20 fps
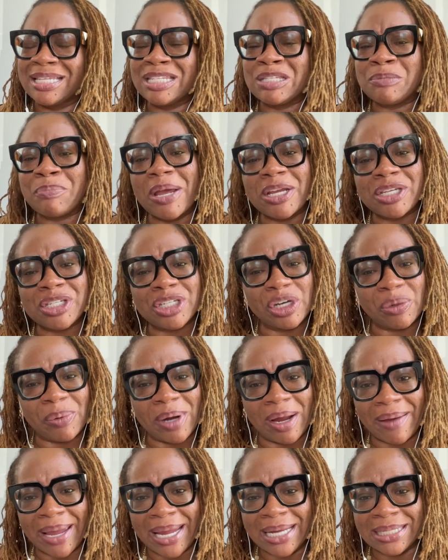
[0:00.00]
especially
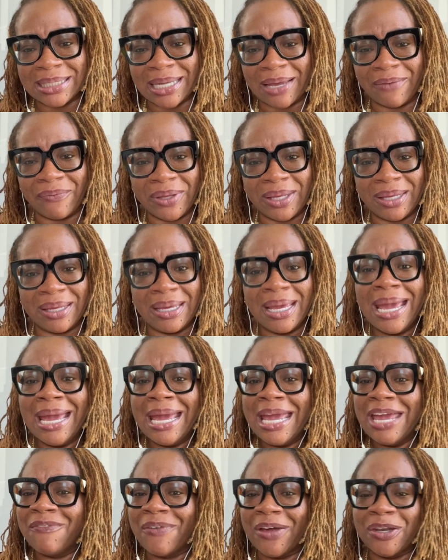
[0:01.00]
around HIV.
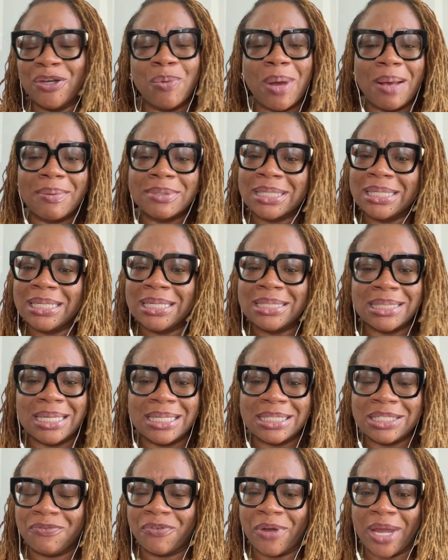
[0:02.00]
If I knew I was getting
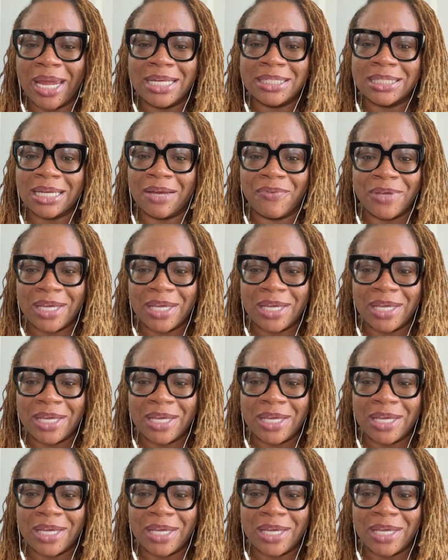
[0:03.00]
tested for HIV